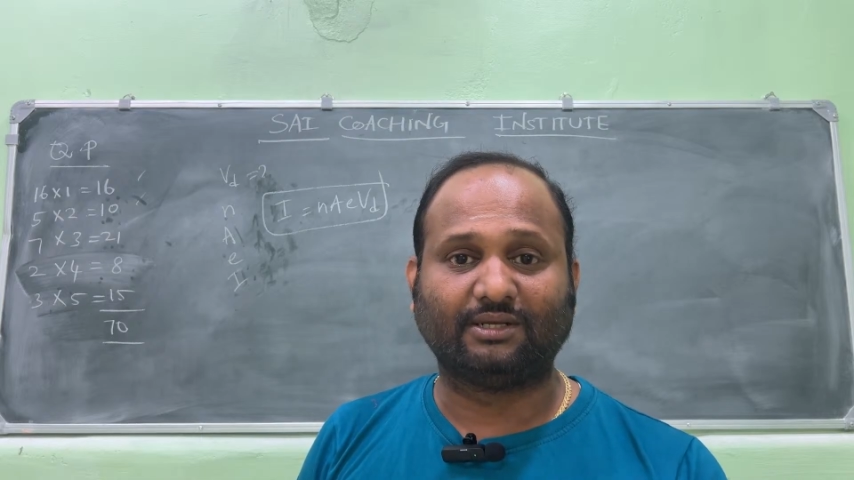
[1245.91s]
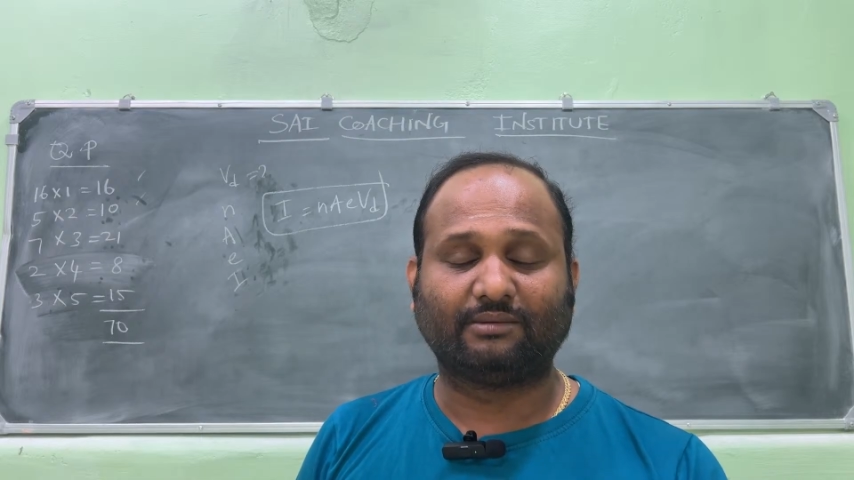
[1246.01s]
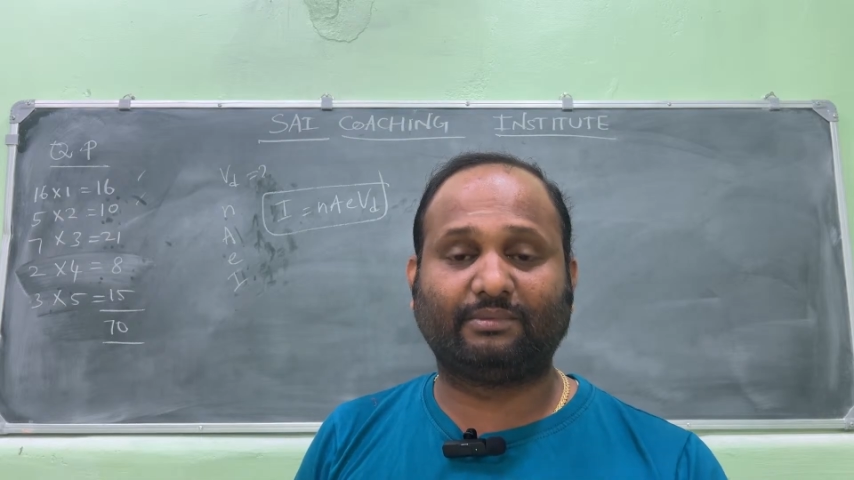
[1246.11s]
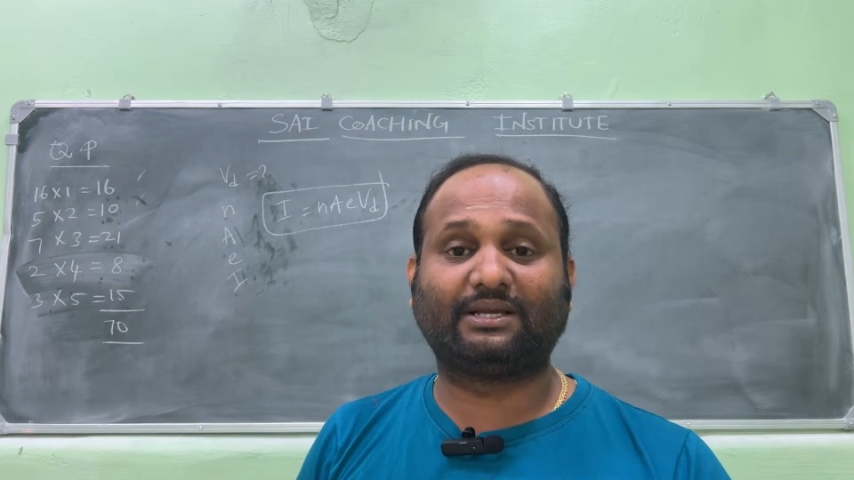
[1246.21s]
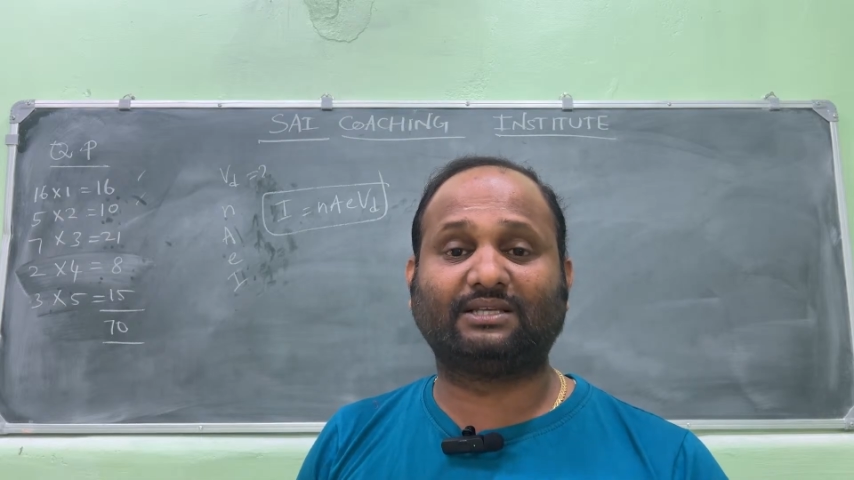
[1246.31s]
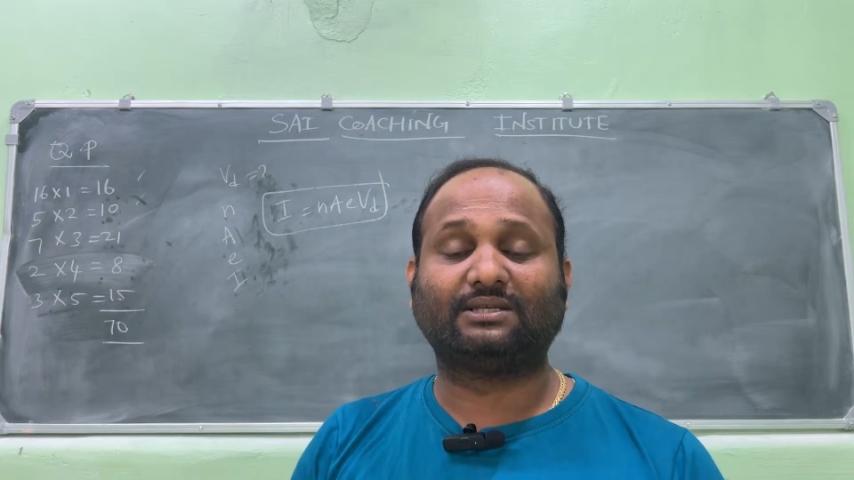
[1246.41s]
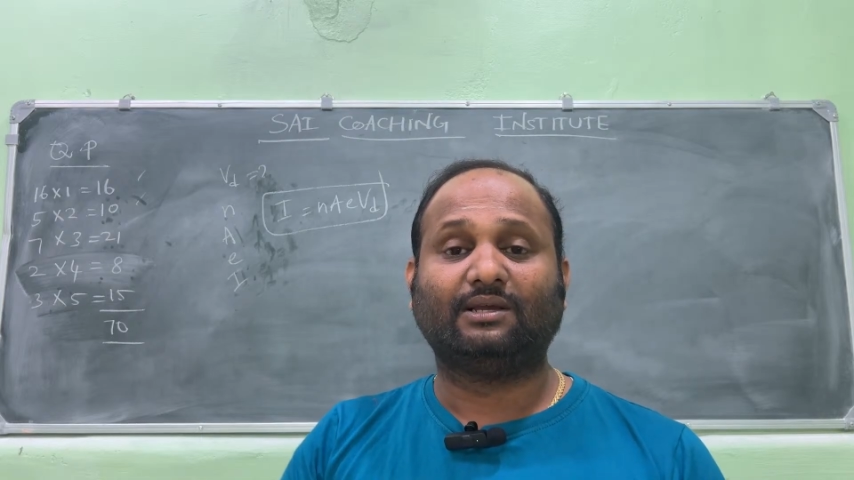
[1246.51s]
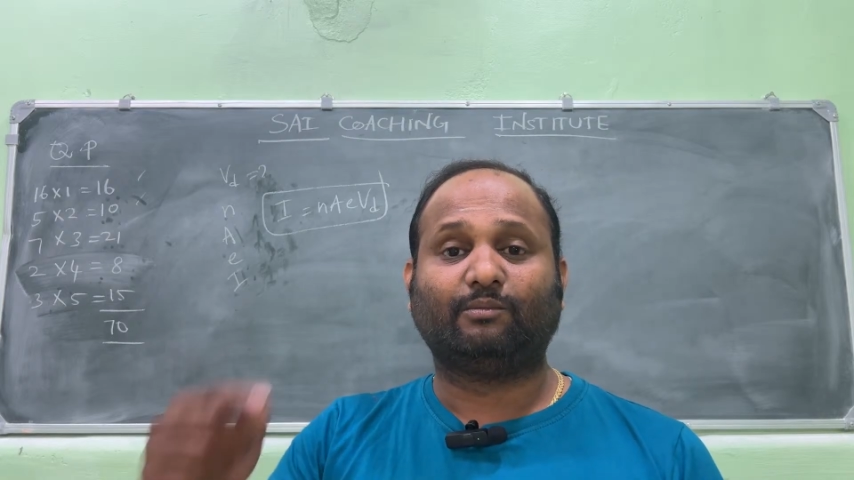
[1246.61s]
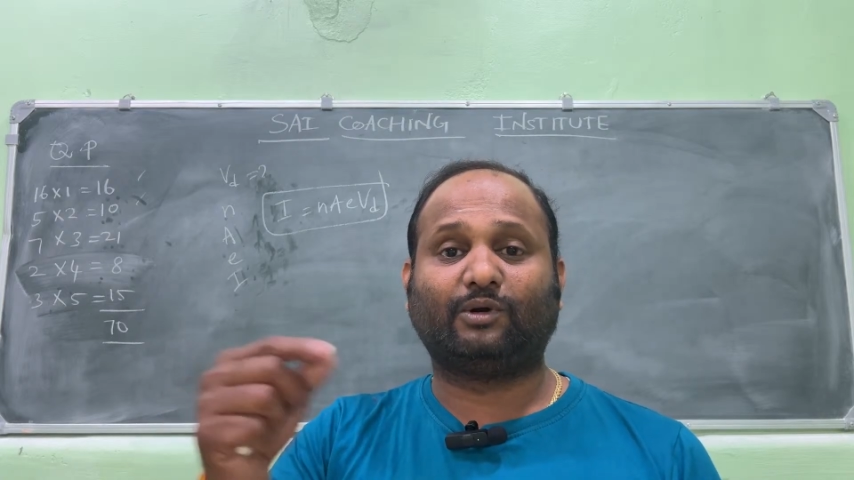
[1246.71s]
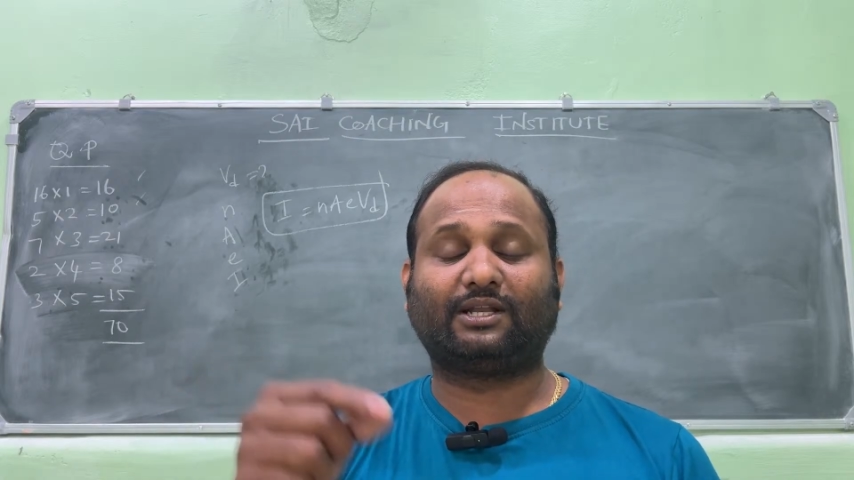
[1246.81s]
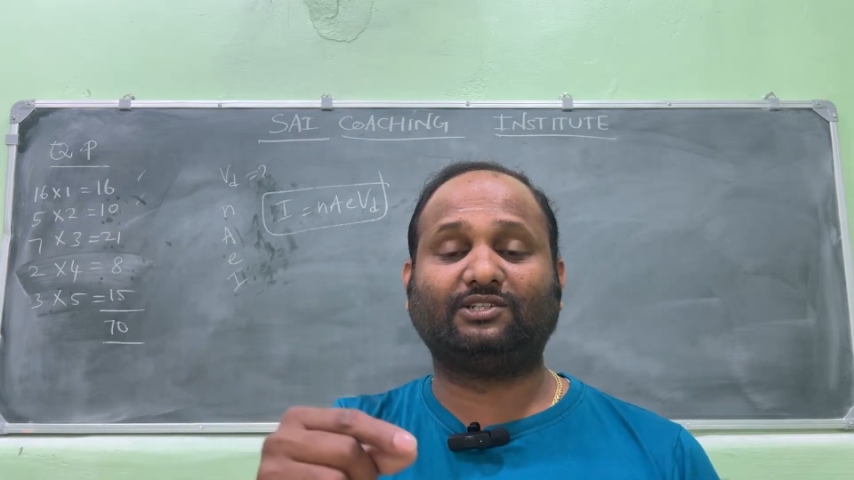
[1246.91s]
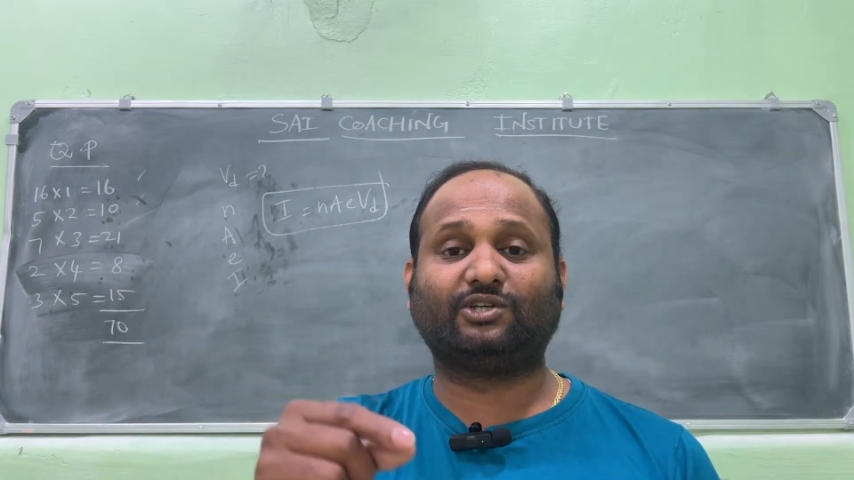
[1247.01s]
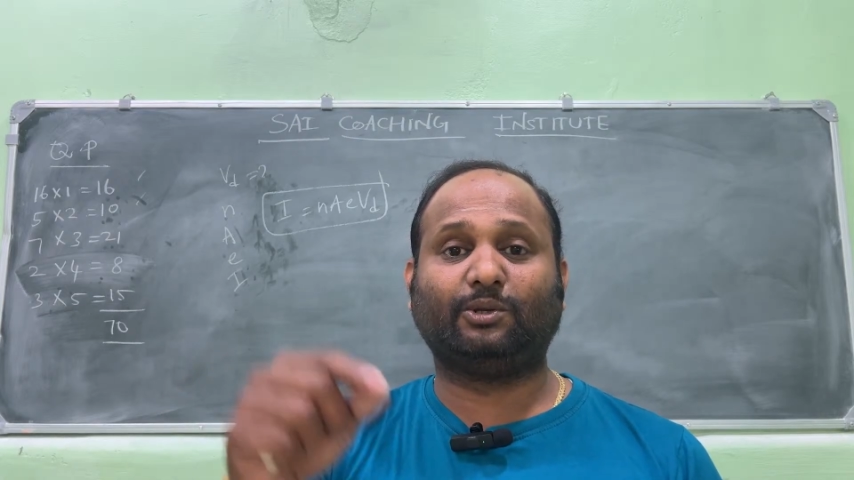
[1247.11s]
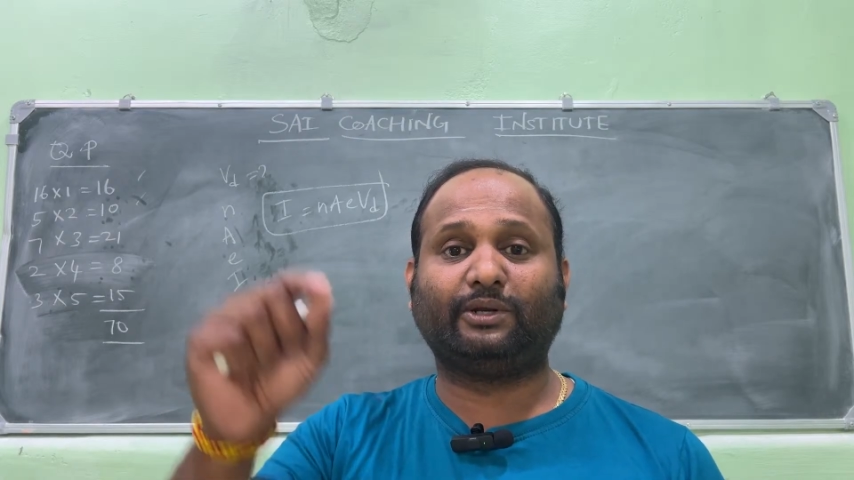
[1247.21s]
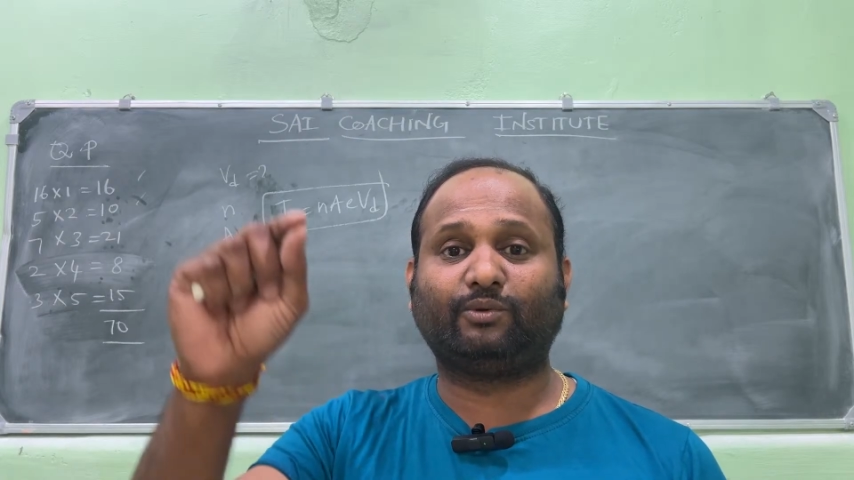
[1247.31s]
because potential
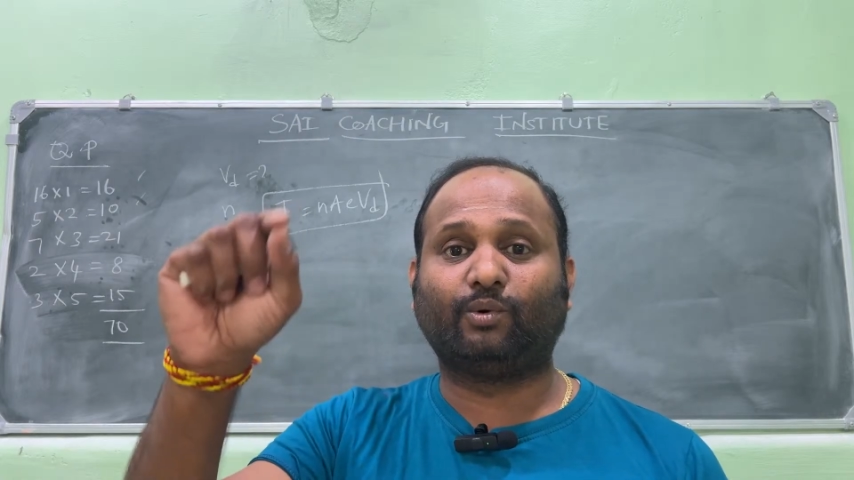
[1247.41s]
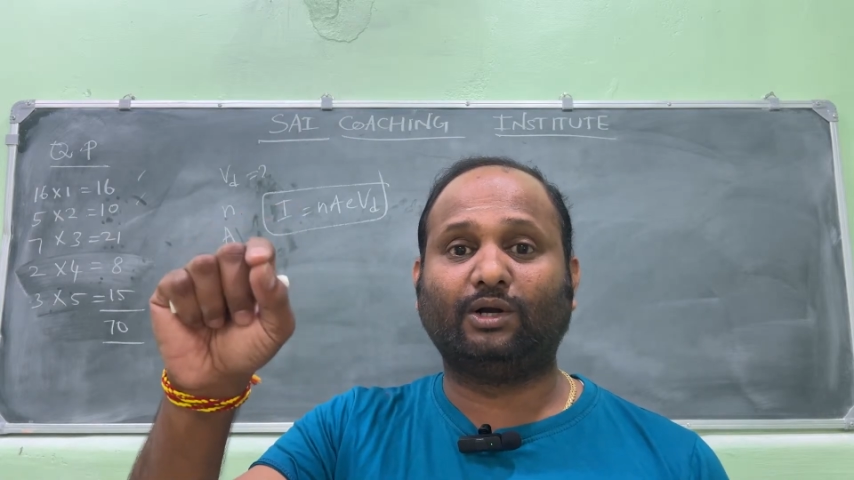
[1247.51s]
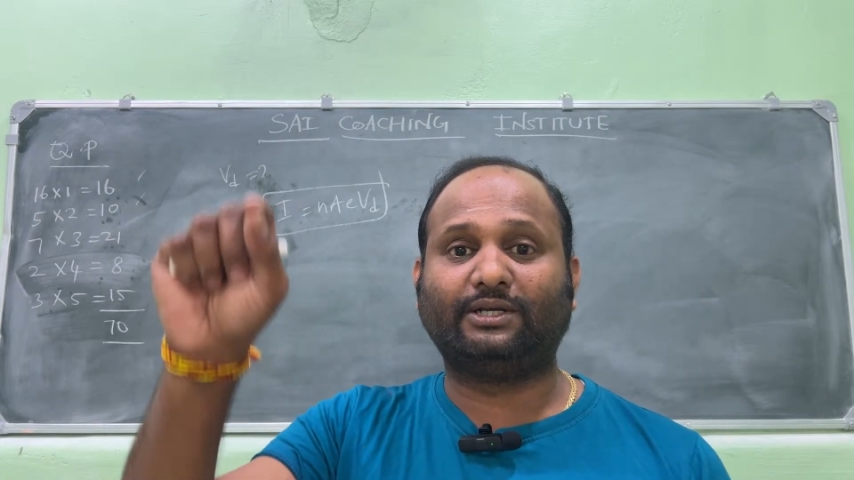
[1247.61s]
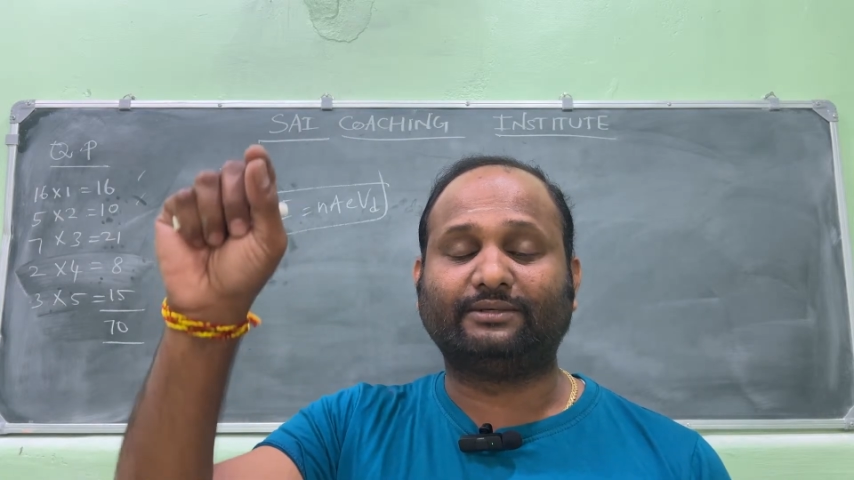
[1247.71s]
unit volt,